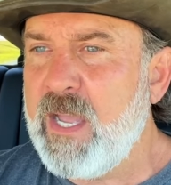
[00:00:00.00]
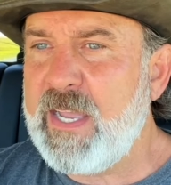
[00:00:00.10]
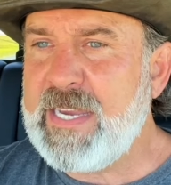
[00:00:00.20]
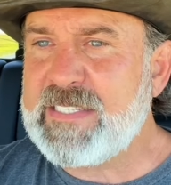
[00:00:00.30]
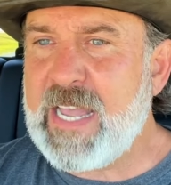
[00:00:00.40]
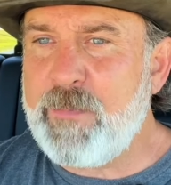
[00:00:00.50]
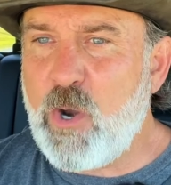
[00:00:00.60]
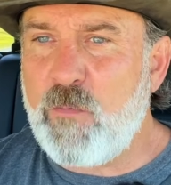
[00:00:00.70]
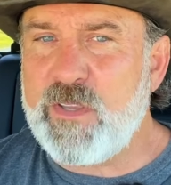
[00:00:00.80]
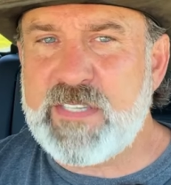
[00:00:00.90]
he's coming
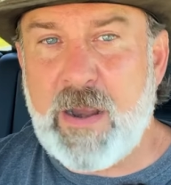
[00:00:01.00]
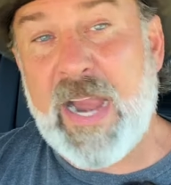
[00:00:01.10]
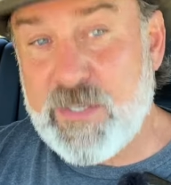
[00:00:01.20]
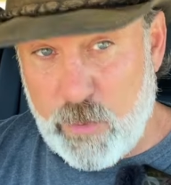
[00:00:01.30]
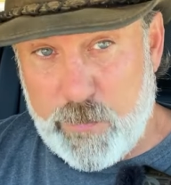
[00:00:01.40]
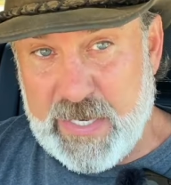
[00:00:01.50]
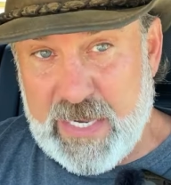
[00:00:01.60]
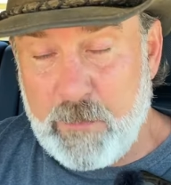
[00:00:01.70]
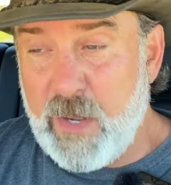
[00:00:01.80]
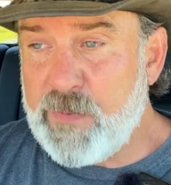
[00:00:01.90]
over this afternoon. Actually, I'm going to pick
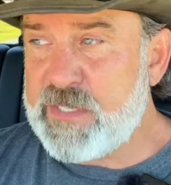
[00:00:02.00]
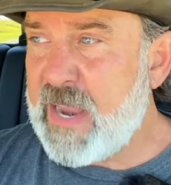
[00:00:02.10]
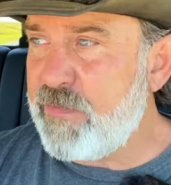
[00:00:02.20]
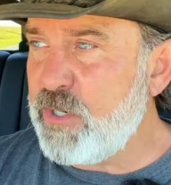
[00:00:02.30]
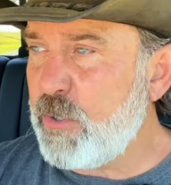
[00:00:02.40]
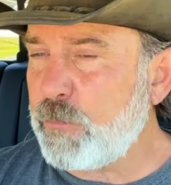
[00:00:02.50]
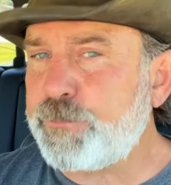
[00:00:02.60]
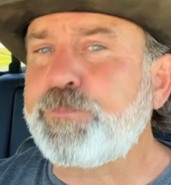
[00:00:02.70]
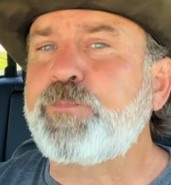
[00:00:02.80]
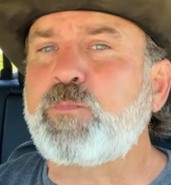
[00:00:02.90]
him up this
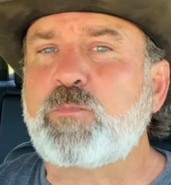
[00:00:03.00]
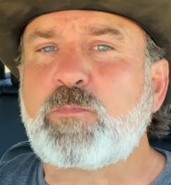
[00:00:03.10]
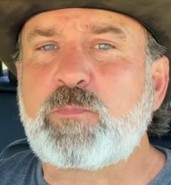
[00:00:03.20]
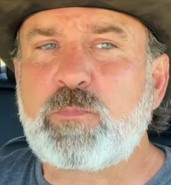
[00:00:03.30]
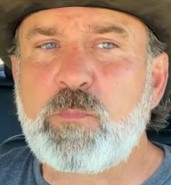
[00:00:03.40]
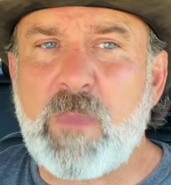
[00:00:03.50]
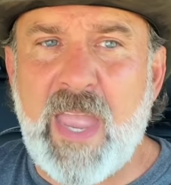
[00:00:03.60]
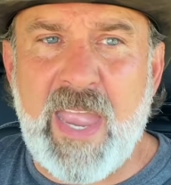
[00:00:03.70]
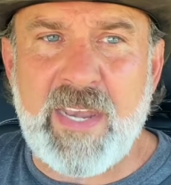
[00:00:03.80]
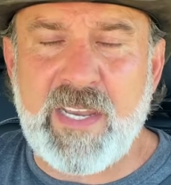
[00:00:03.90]
afternoon.
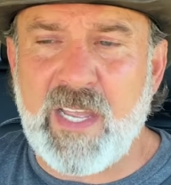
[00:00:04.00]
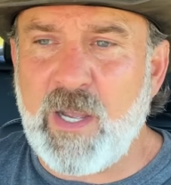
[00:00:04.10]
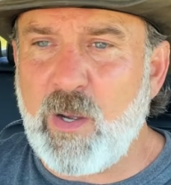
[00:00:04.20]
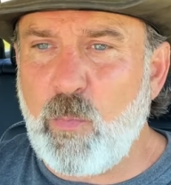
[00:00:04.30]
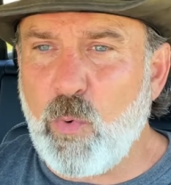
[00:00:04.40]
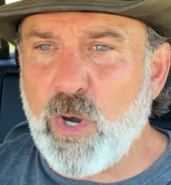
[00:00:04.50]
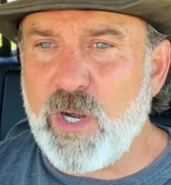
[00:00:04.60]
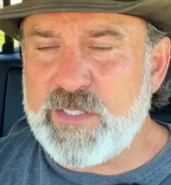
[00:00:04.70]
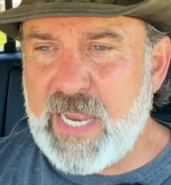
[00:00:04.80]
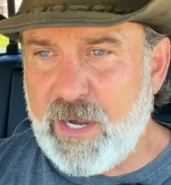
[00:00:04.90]
And we're
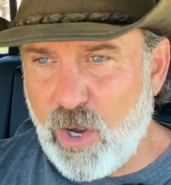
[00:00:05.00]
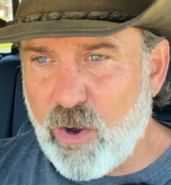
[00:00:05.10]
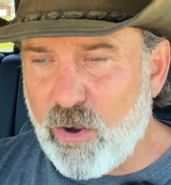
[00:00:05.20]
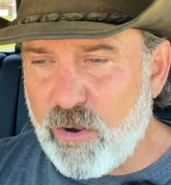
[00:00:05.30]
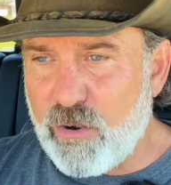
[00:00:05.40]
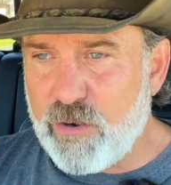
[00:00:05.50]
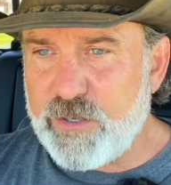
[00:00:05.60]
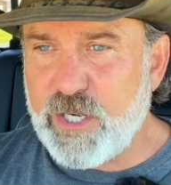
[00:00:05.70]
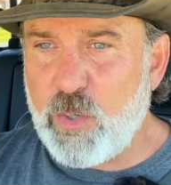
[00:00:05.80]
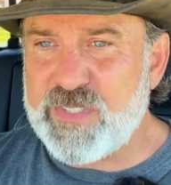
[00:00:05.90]
going to take her
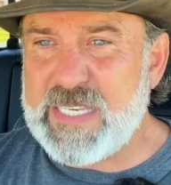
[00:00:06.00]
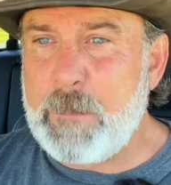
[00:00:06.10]
to go see